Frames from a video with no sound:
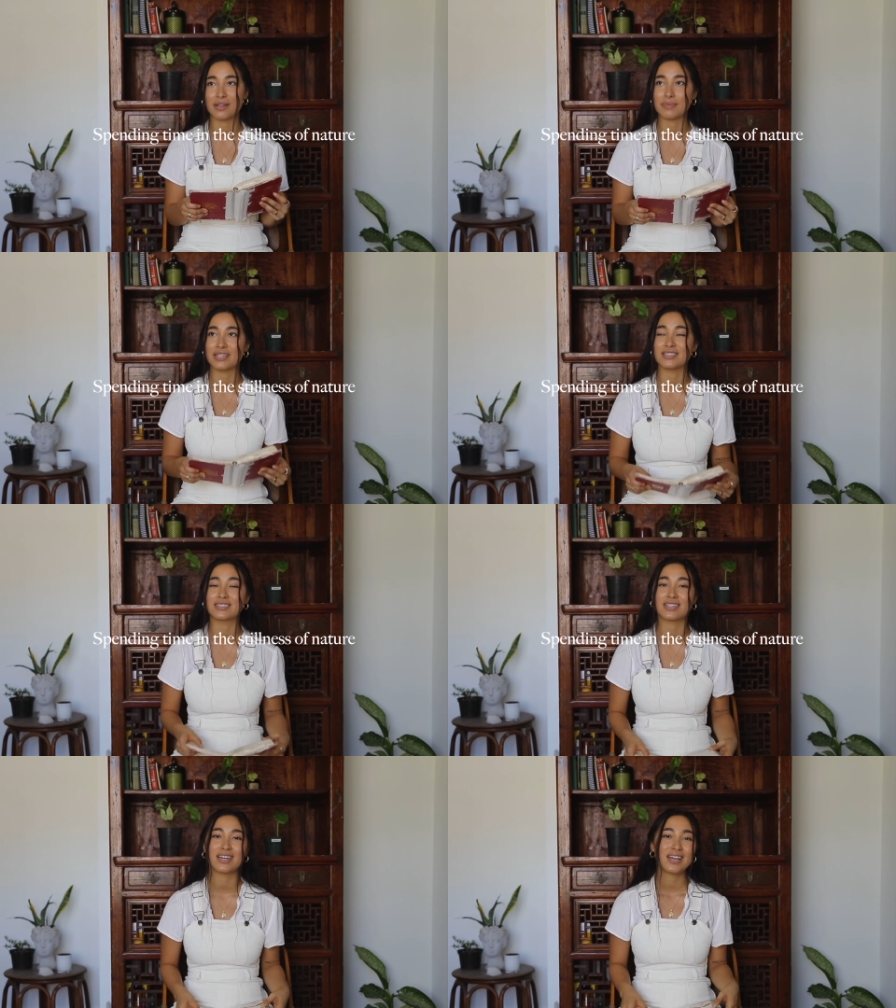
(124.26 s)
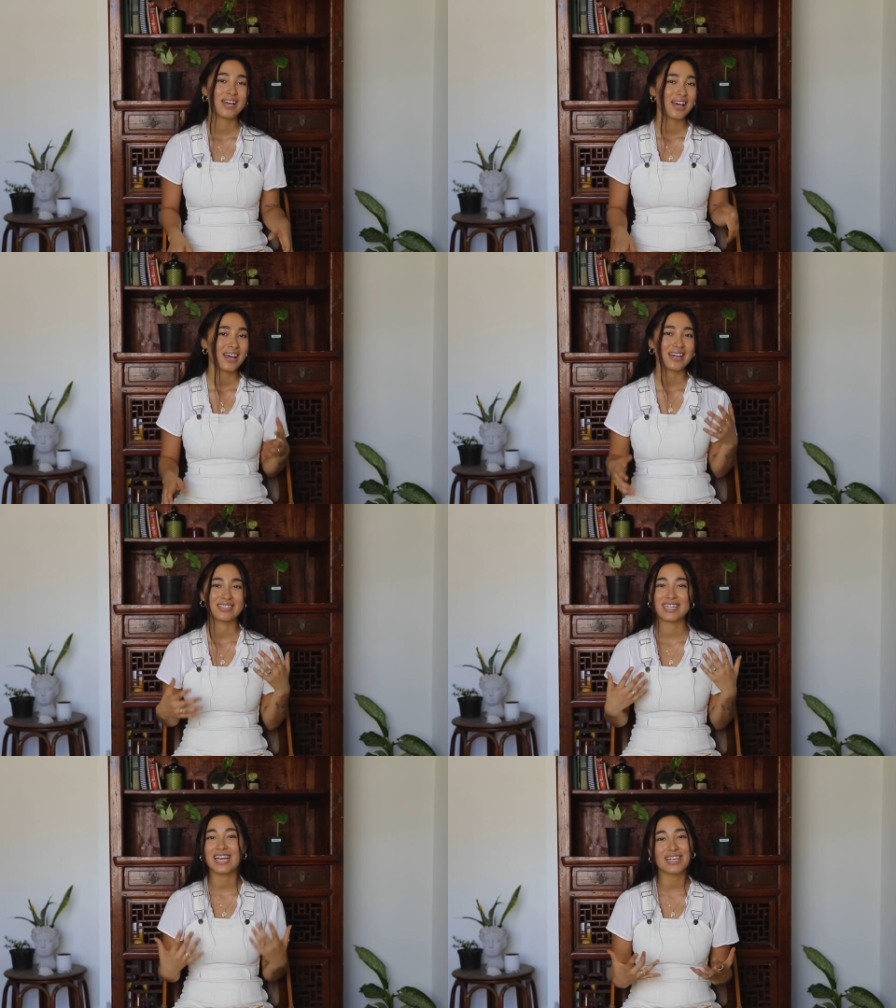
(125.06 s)
elements
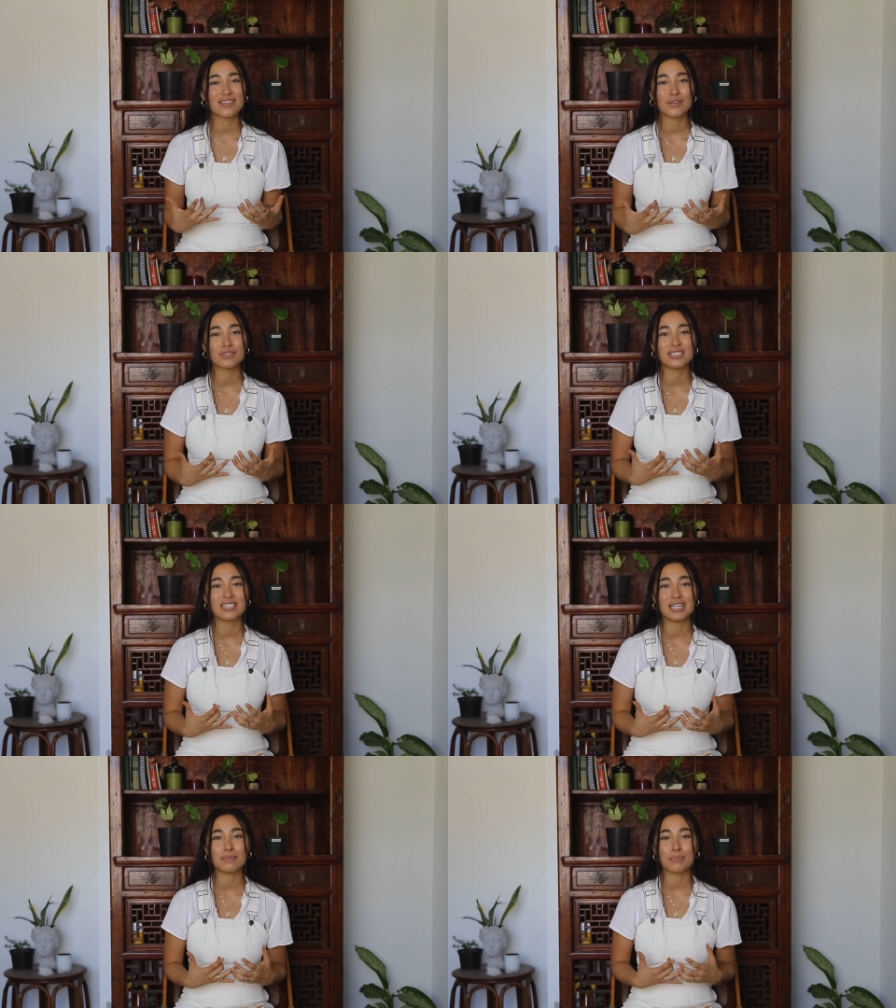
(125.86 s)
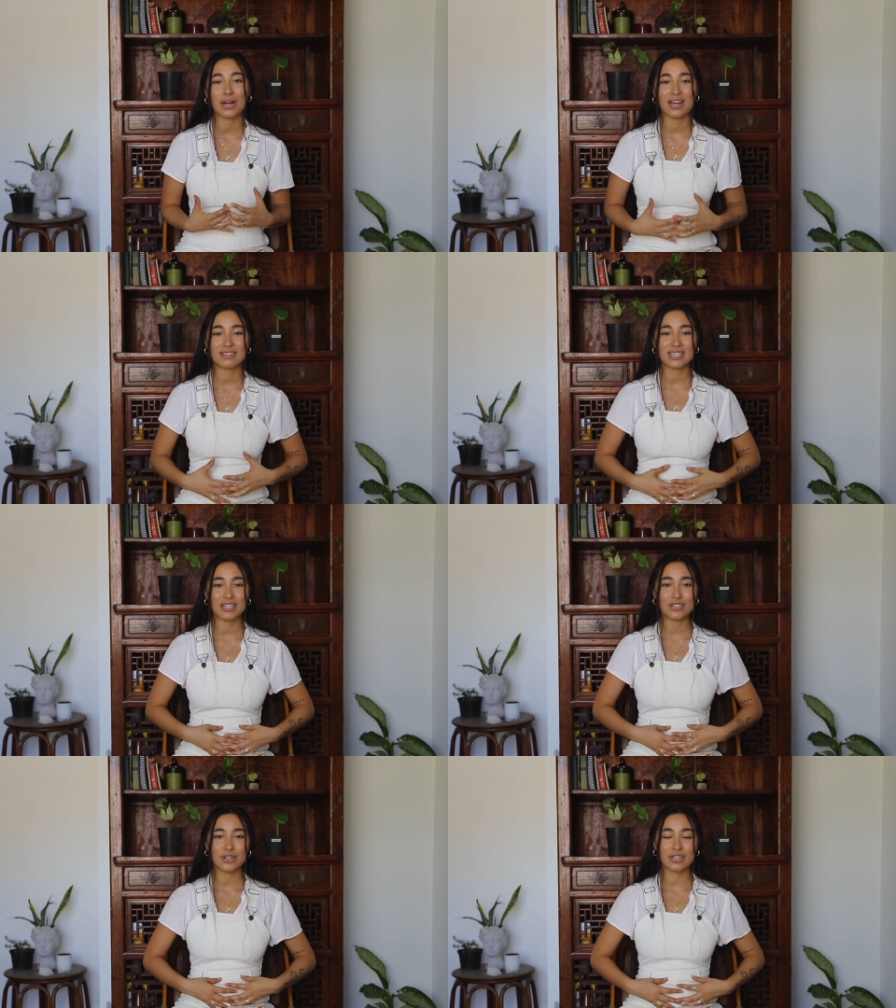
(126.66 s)
and taking those deep breaths
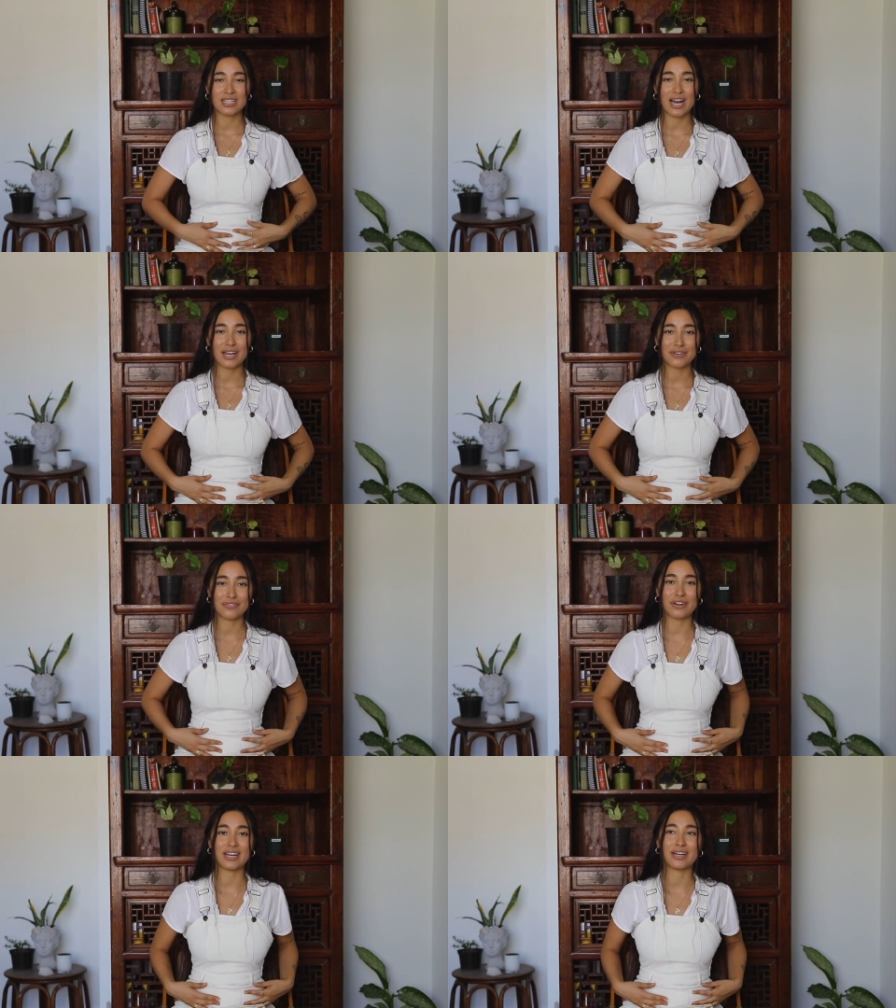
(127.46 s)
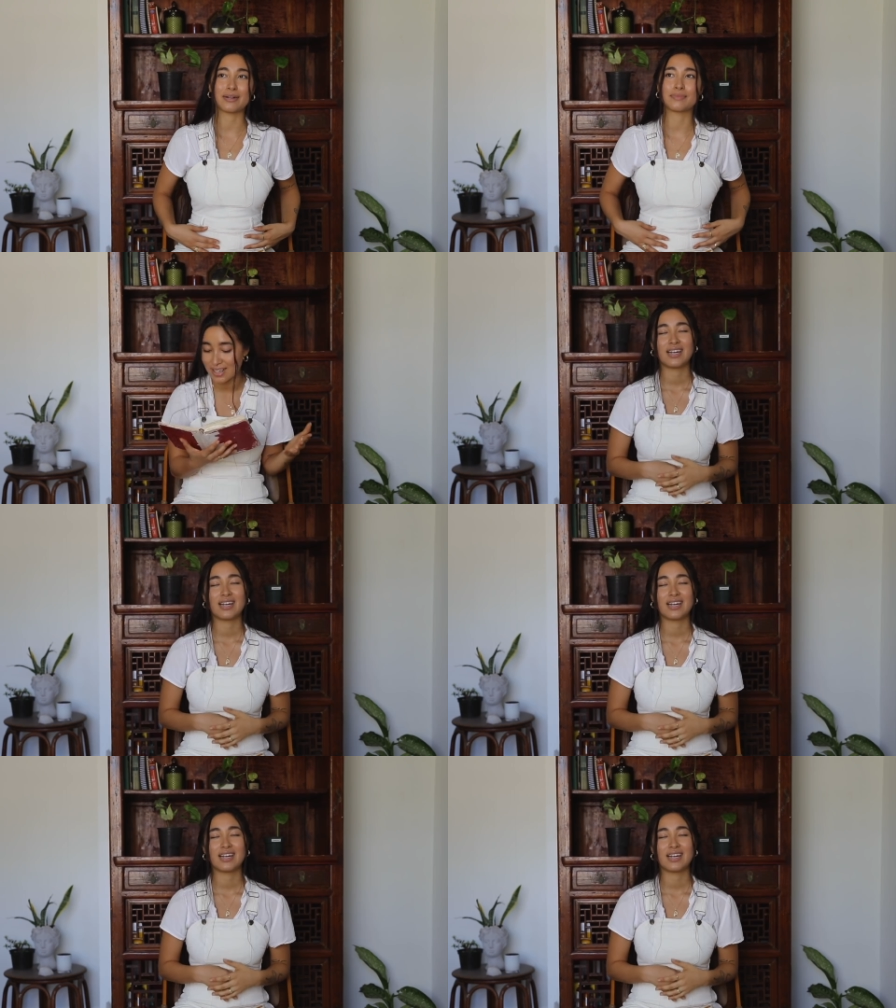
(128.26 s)
into your diaphragm